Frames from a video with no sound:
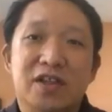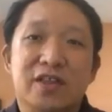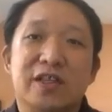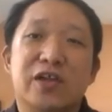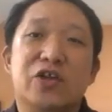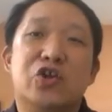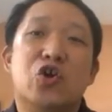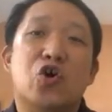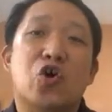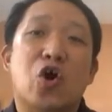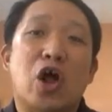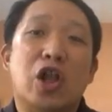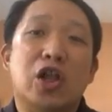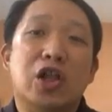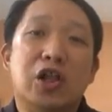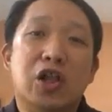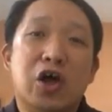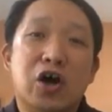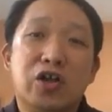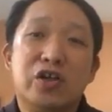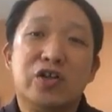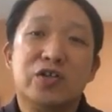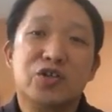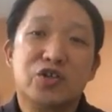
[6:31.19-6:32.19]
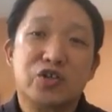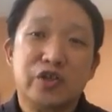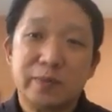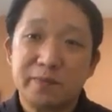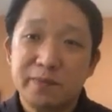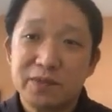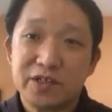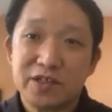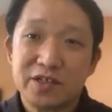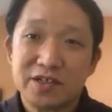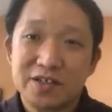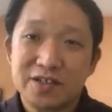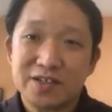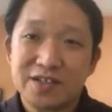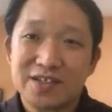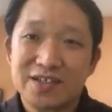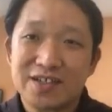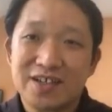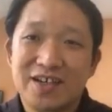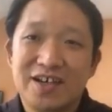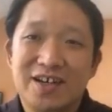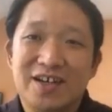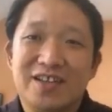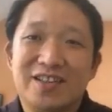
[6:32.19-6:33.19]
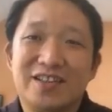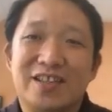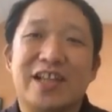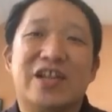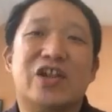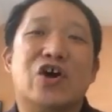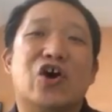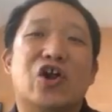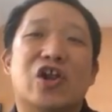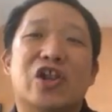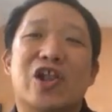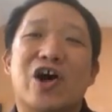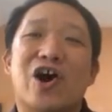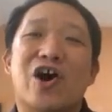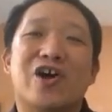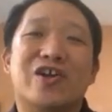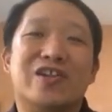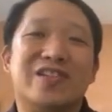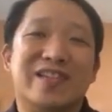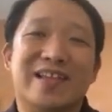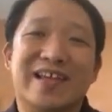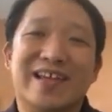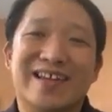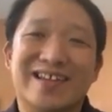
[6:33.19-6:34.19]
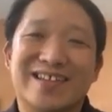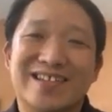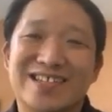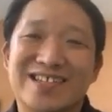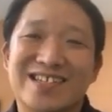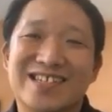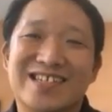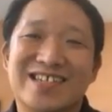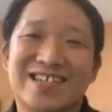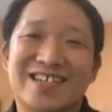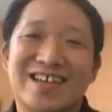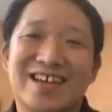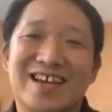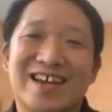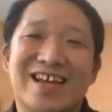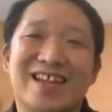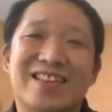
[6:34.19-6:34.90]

They know a lot of scriptures, they know a lot of things,